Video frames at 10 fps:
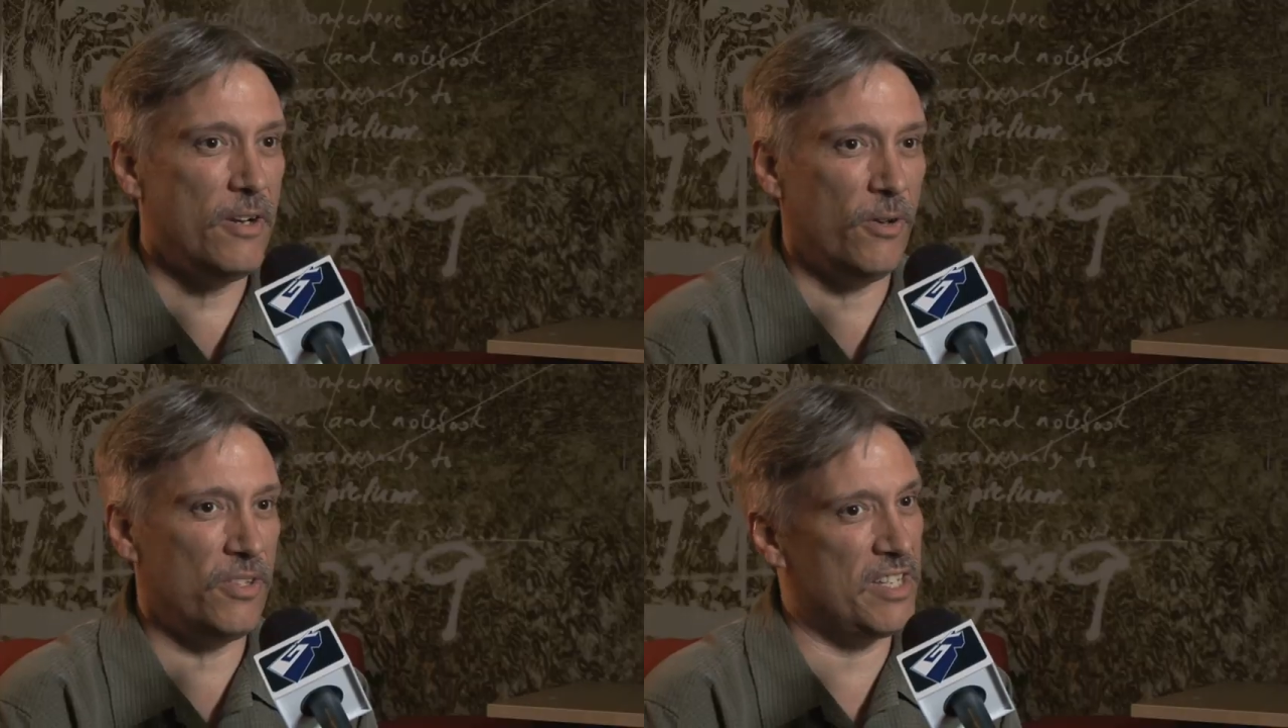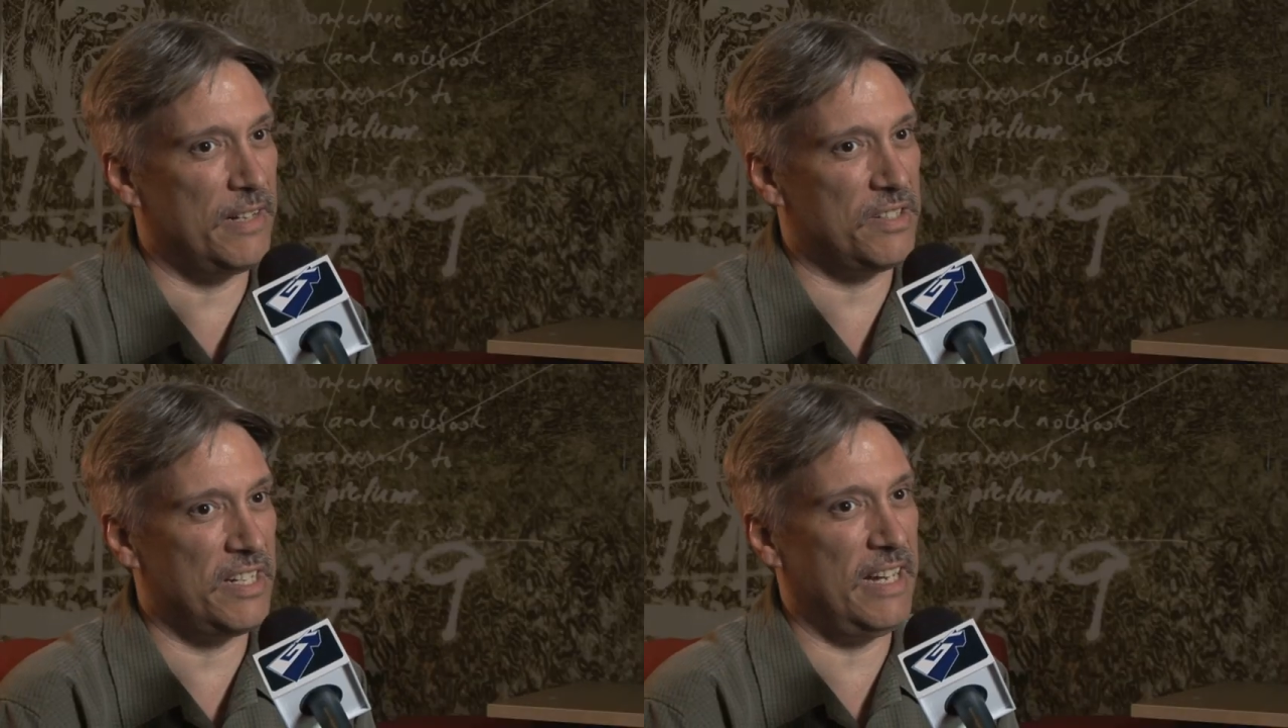Or instead
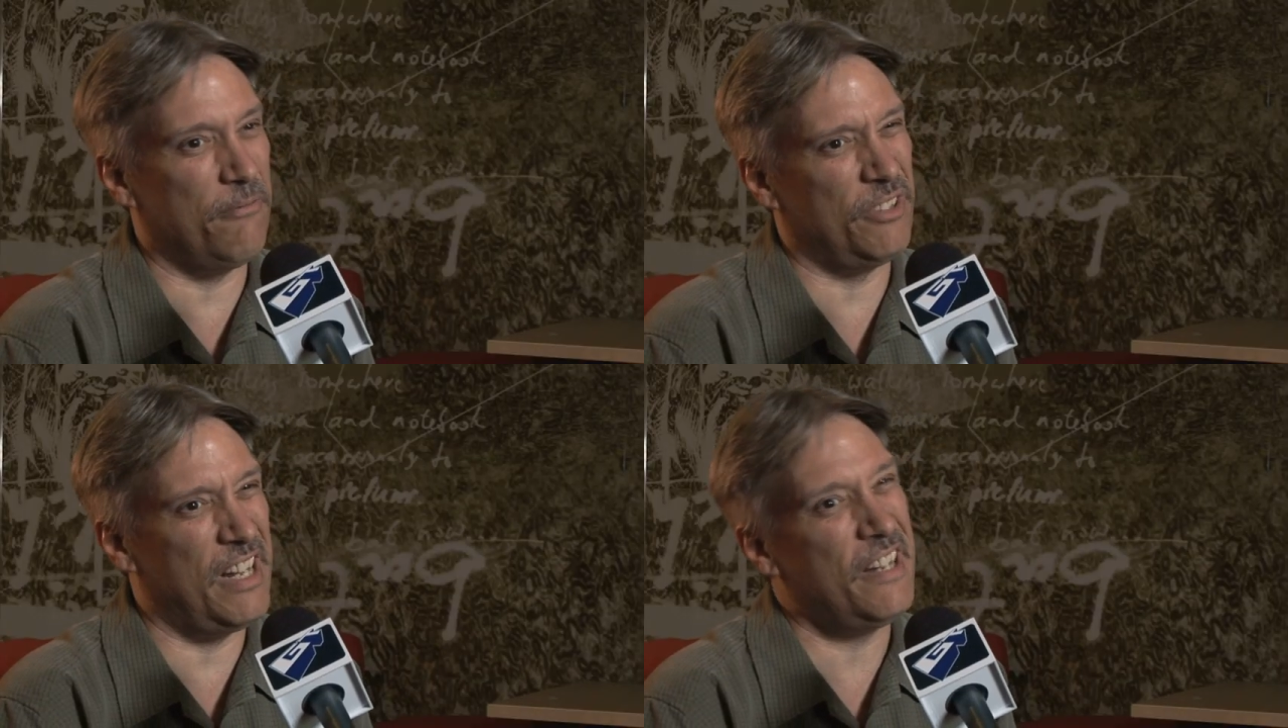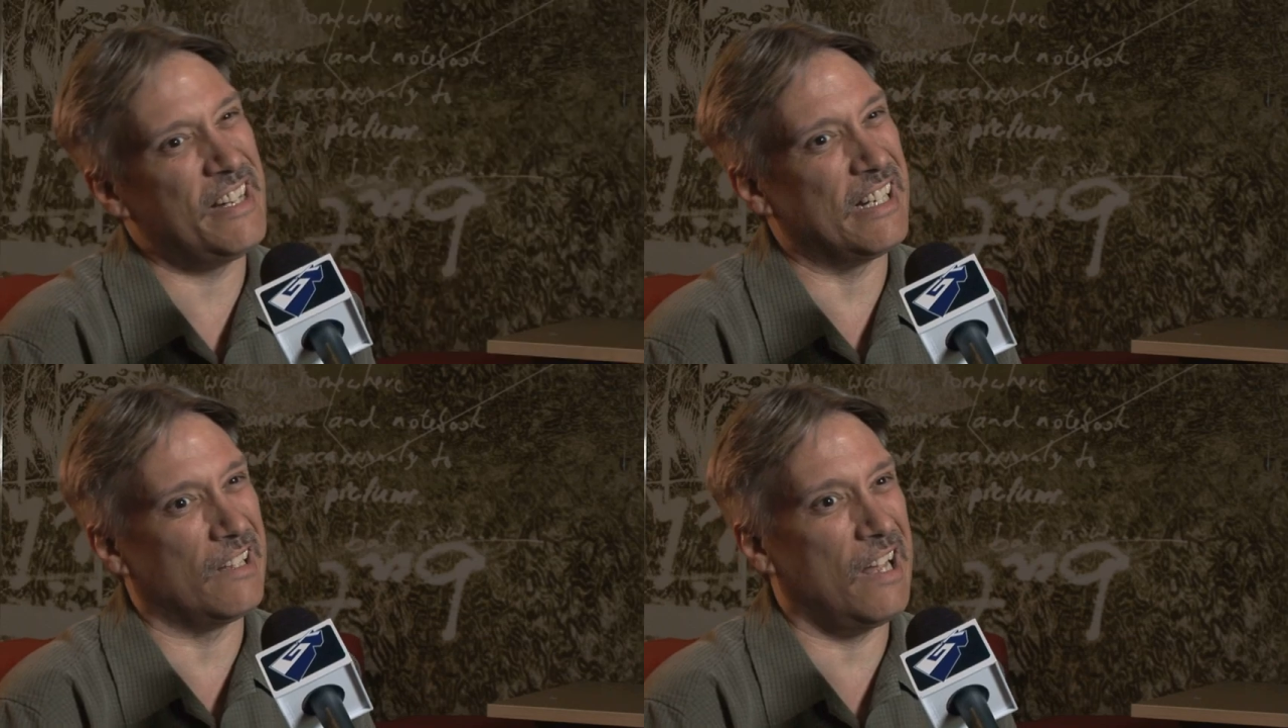of saying, well, now you
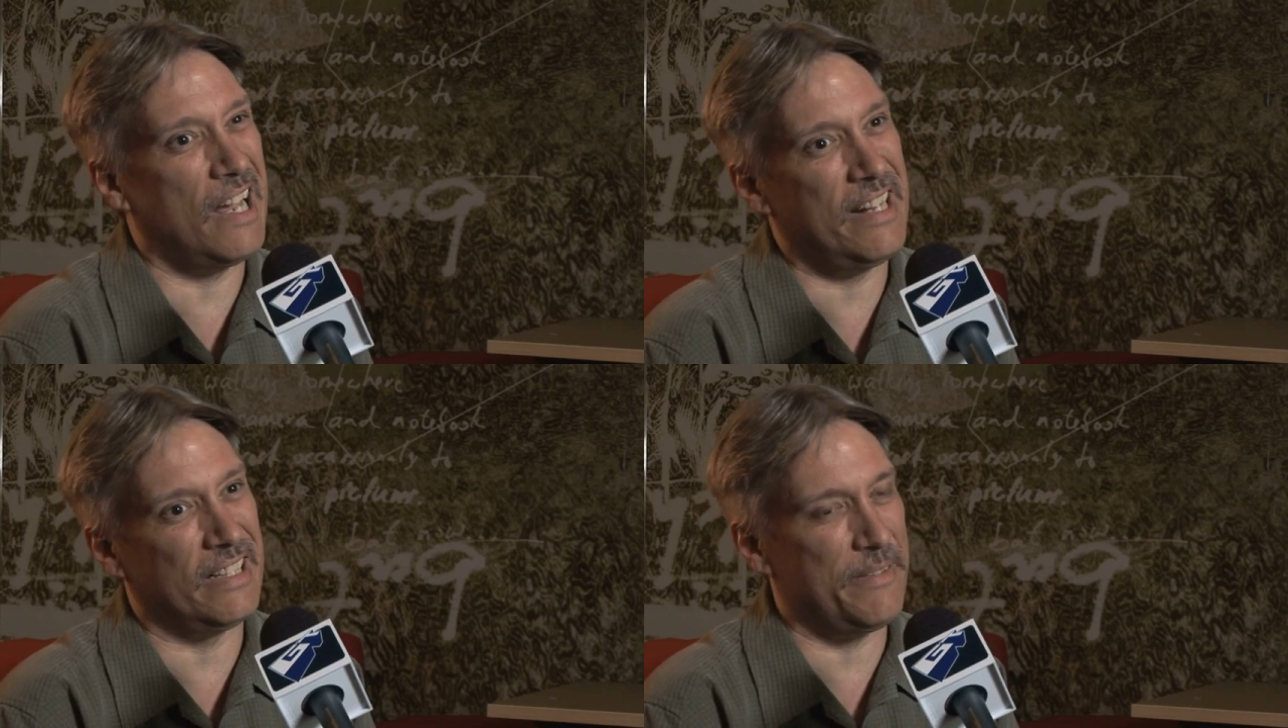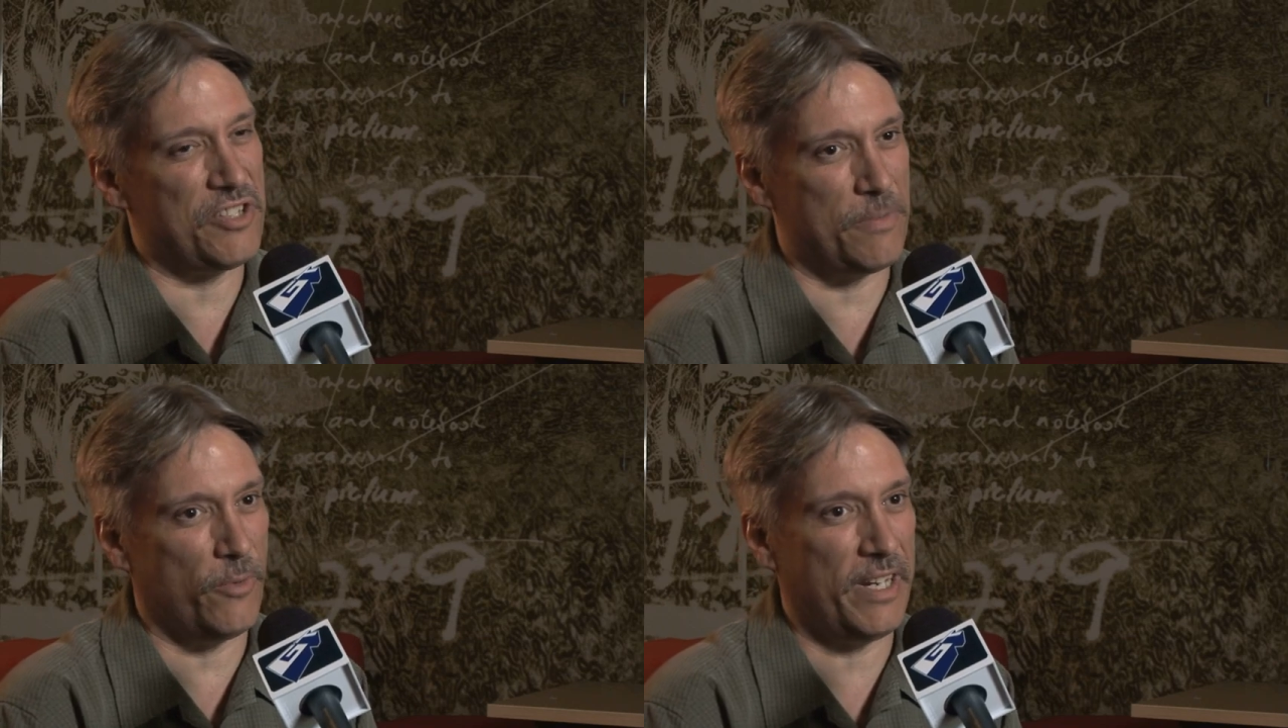can glide, I'll give you
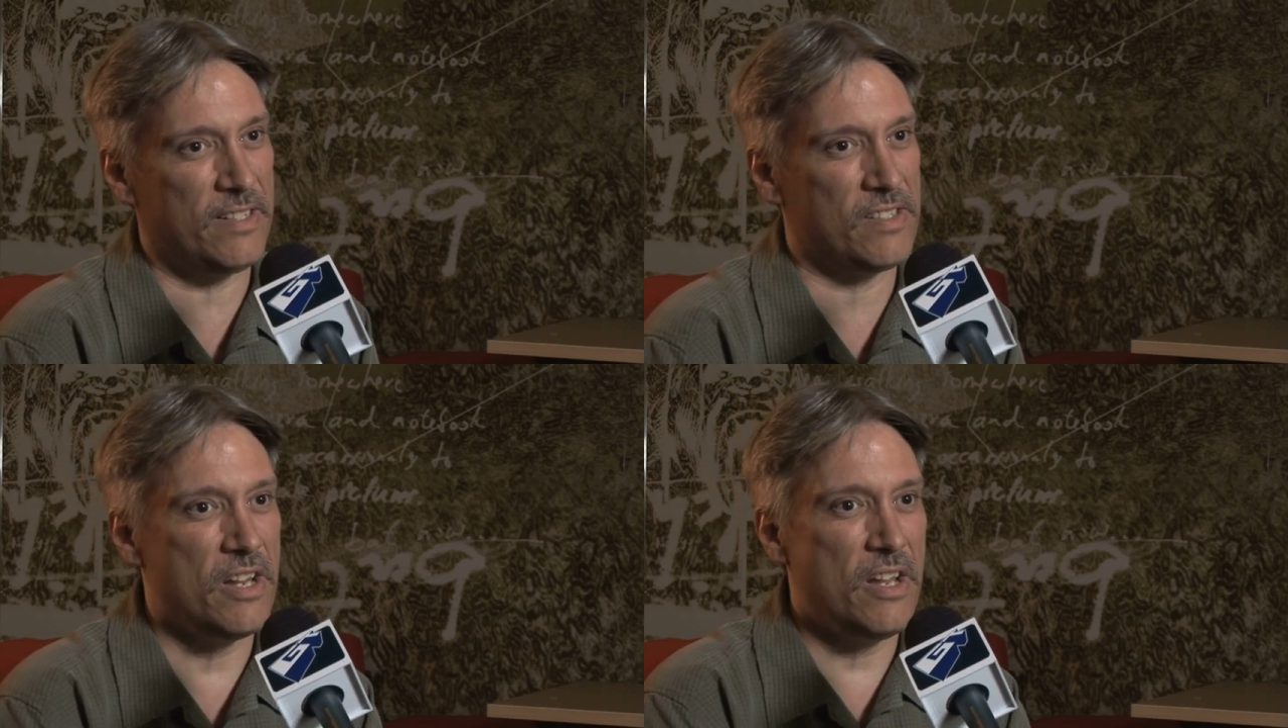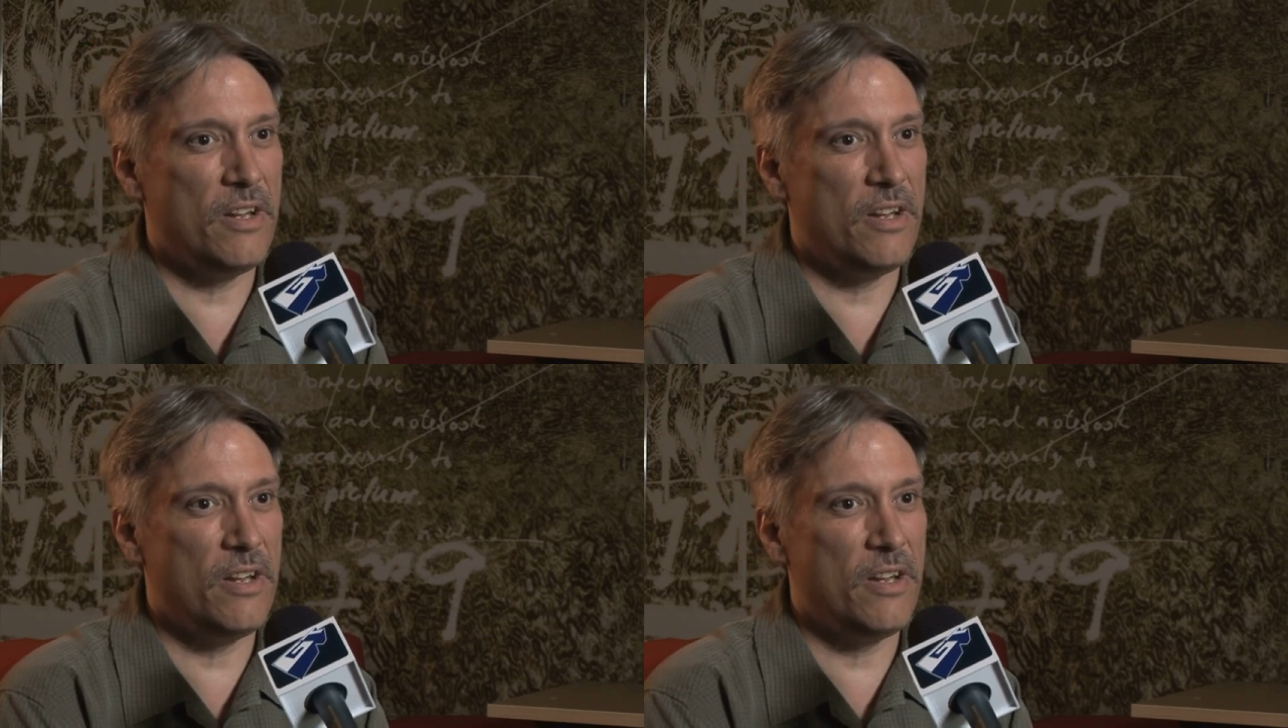some wings.